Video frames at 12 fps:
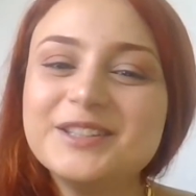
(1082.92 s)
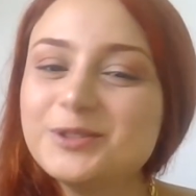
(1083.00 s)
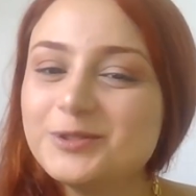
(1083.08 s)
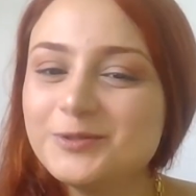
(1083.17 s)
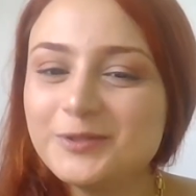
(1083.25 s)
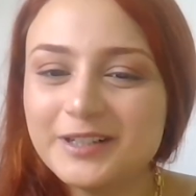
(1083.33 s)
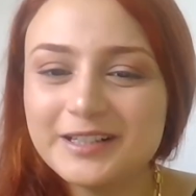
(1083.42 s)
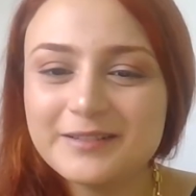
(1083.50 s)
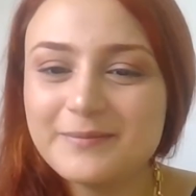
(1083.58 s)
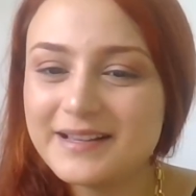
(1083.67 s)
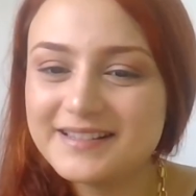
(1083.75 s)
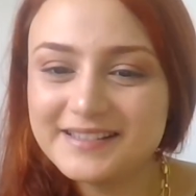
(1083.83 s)
youth
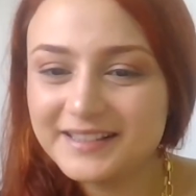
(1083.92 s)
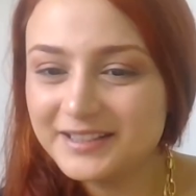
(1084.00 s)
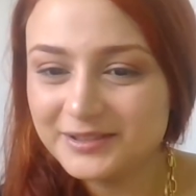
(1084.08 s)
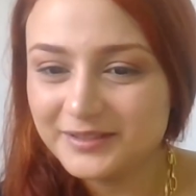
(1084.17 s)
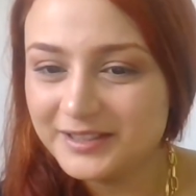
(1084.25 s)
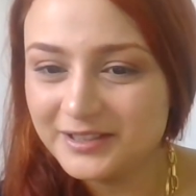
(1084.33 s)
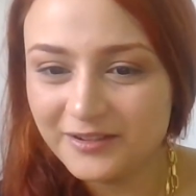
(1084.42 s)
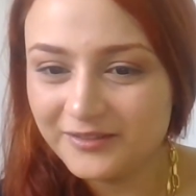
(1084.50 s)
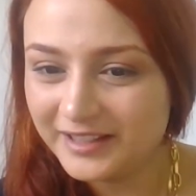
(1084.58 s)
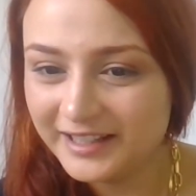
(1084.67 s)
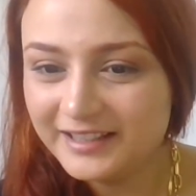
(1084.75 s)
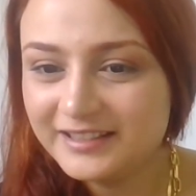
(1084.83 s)
work must seek to
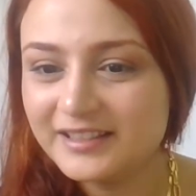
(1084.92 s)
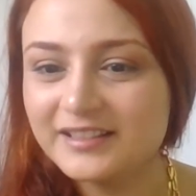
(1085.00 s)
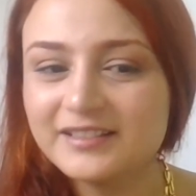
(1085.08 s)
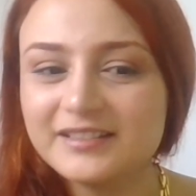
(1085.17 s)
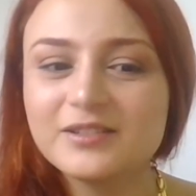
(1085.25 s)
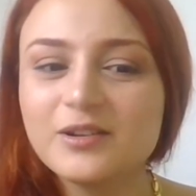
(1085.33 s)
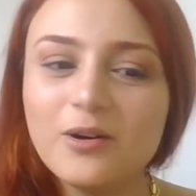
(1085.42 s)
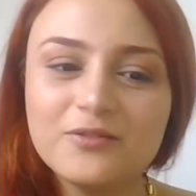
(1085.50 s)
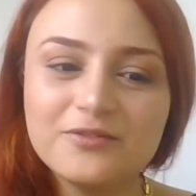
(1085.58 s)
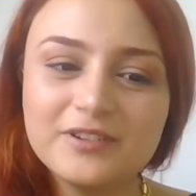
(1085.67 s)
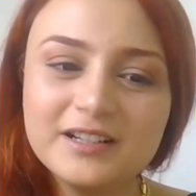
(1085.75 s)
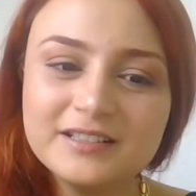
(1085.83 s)
innovate and
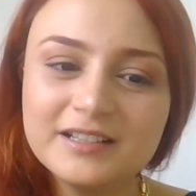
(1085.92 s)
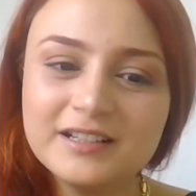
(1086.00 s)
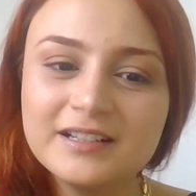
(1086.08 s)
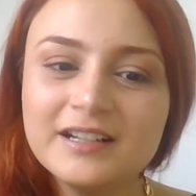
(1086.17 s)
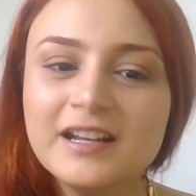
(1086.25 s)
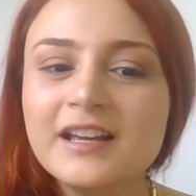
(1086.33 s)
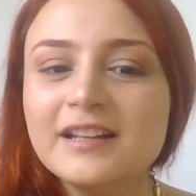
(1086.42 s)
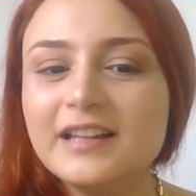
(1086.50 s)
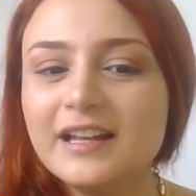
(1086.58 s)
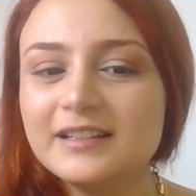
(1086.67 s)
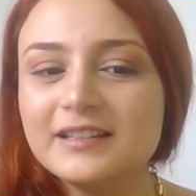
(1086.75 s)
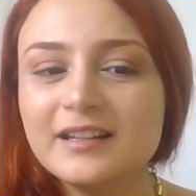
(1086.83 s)
go further
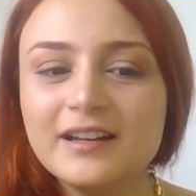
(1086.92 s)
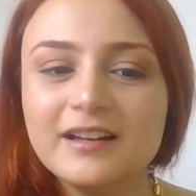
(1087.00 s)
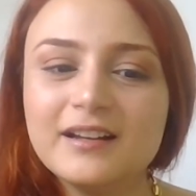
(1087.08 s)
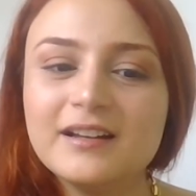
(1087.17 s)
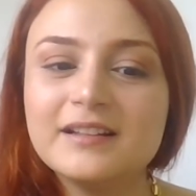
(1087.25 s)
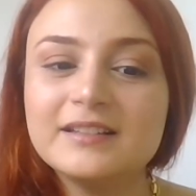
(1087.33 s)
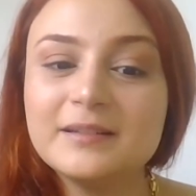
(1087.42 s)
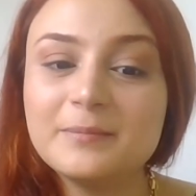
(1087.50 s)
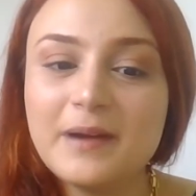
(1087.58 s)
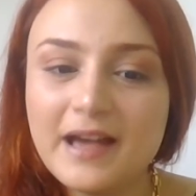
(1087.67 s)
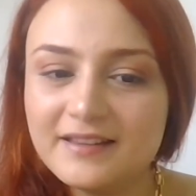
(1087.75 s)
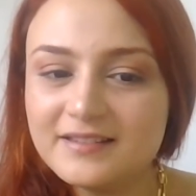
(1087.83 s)
than uh, the
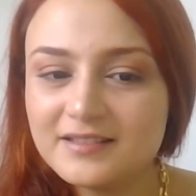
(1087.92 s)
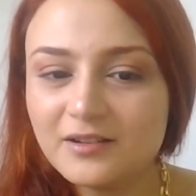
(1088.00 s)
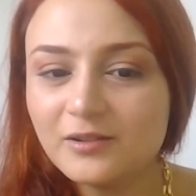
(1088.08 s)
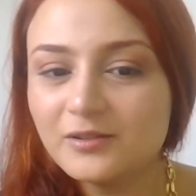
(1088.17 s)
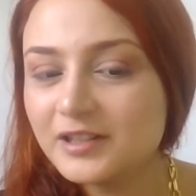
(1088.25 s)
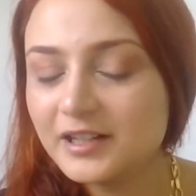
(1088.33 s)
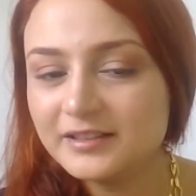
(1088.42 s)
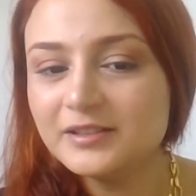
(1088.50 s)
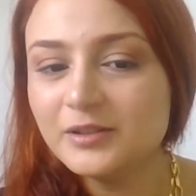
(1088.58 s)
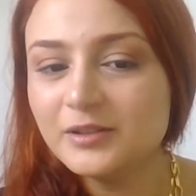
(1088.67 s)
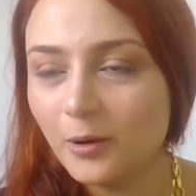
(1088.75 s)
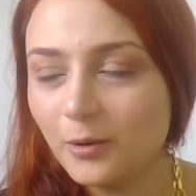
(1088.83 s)
paths already
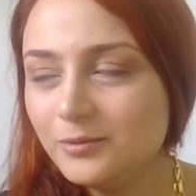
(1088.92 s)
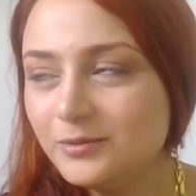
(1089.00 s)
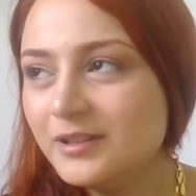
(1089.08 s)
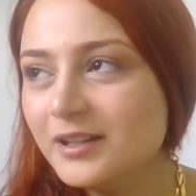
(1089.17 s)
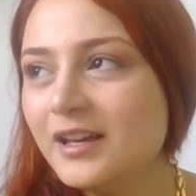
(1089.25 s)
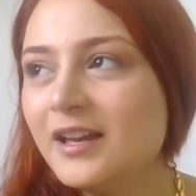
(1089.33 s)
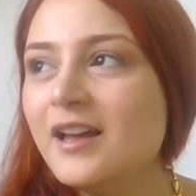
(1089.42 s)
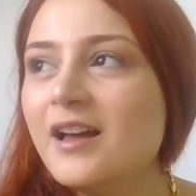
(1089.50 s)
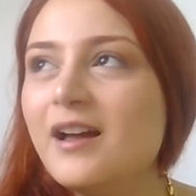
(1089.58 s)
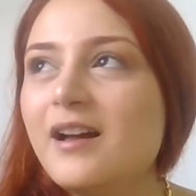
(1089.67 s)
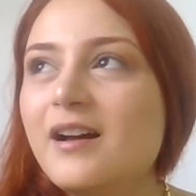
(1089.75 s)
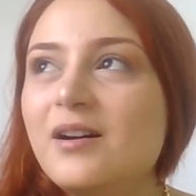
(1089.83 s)
known.
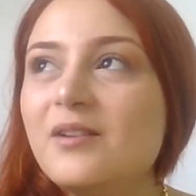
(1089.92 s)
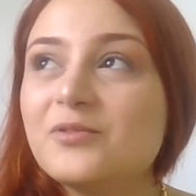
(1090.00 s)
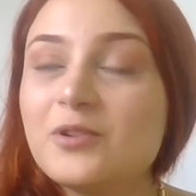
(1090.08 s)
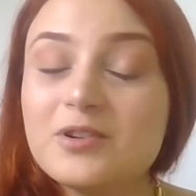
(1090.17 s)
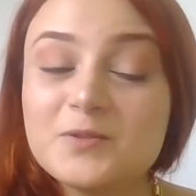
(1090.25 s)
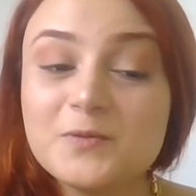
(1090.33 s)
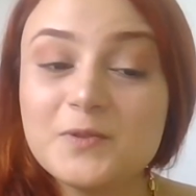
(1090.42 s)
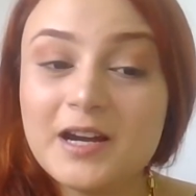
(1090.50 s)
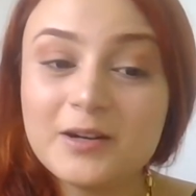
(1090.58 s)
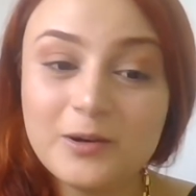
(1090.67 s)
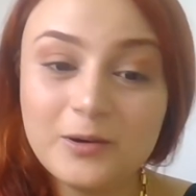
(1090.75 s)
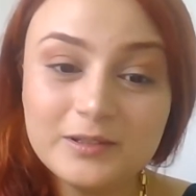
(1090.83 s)
Uh, of course, we
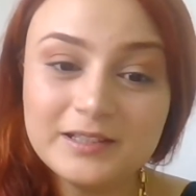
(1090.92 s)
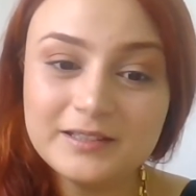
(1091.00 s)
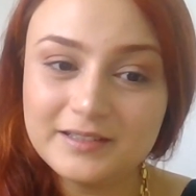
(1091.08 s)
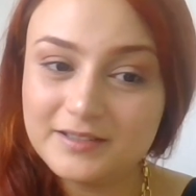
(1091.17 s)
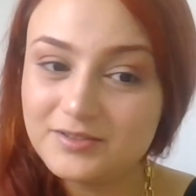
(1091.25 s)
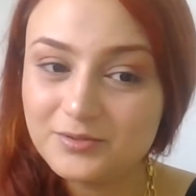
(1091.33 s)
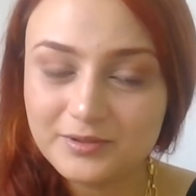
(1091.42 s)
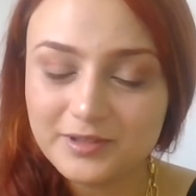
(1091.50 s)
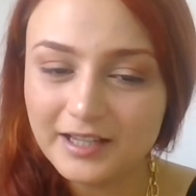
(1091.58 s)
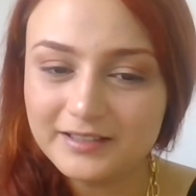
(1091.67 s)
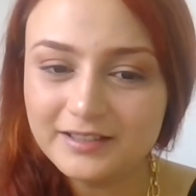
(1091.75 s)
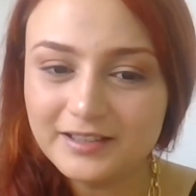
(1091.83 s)
are all in this
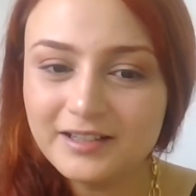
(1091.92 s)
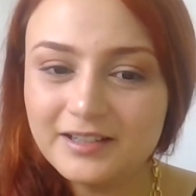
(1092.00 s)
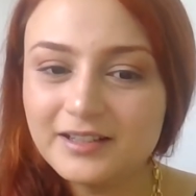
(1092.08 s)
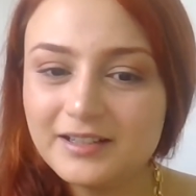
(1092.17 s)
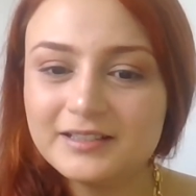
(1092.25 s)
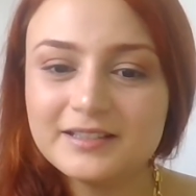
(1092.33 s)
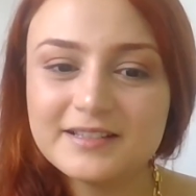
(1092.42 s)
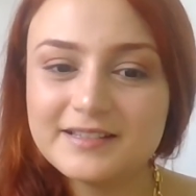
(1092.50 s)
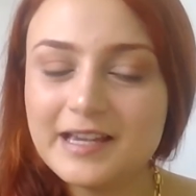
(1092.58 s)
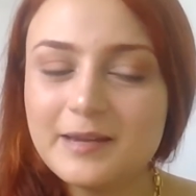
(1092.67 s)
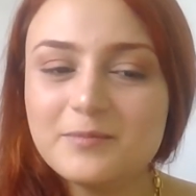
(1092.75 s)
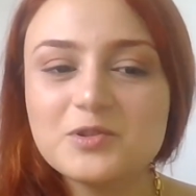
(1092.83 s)
together, in the
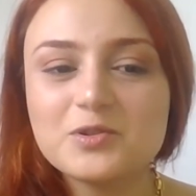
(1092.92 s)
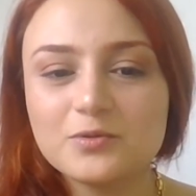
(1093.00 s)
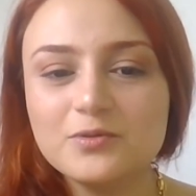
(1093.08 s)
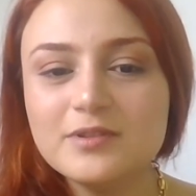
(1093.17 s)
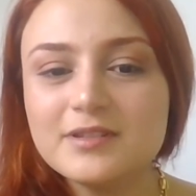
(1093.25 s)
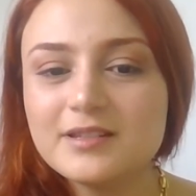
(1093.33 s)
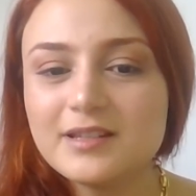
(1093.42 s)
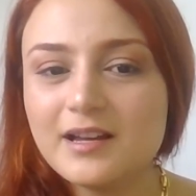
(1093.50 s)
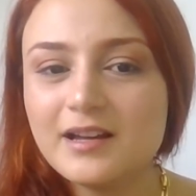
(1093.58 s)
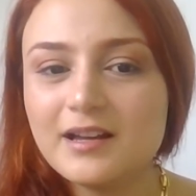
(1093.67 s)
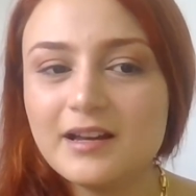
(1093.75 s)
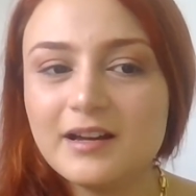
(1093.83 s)
same shoes. Uh,
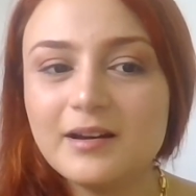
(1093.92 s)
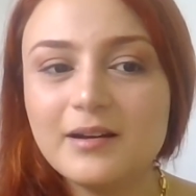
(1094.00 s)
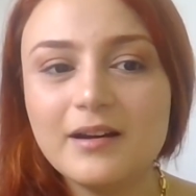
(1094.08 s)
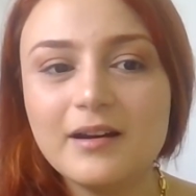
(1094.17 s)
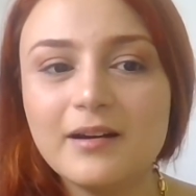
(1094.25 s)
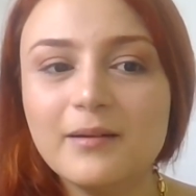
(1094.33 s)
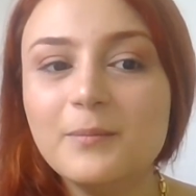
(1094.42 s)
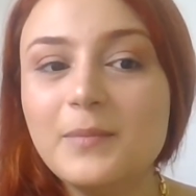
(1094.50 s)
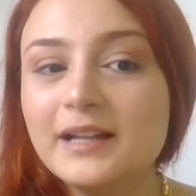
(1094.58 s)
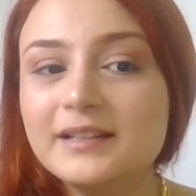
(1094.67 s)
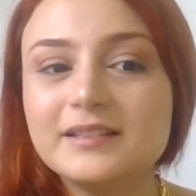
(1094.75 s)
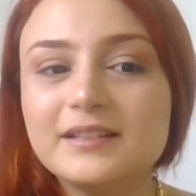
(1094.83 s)
uh,
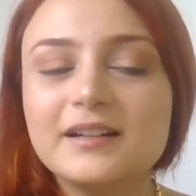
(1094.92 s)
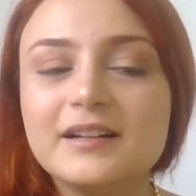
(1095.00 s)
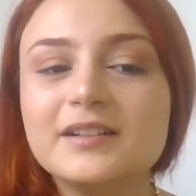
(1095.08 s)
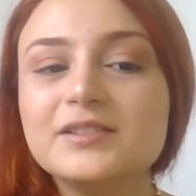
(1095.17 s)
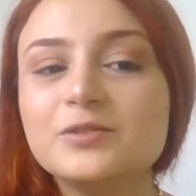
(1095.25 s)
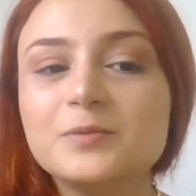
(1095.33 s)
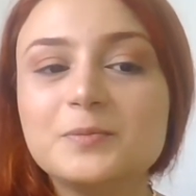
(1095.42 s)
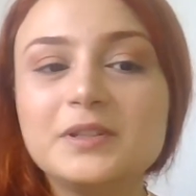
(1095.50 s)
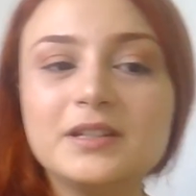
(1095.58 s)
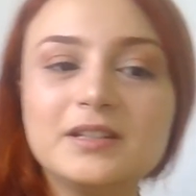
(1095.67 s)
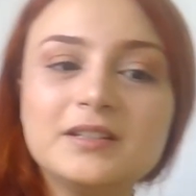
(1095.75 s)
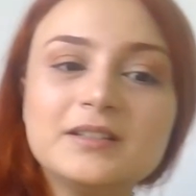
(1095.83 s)
but uh,
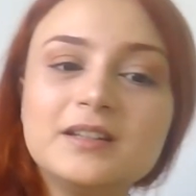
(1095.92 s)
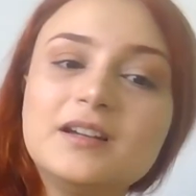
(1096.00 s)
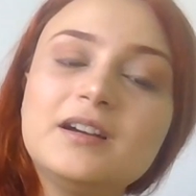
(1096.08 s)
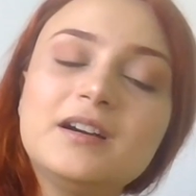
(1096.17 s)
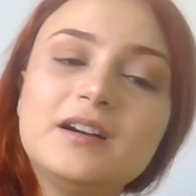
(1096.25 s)
European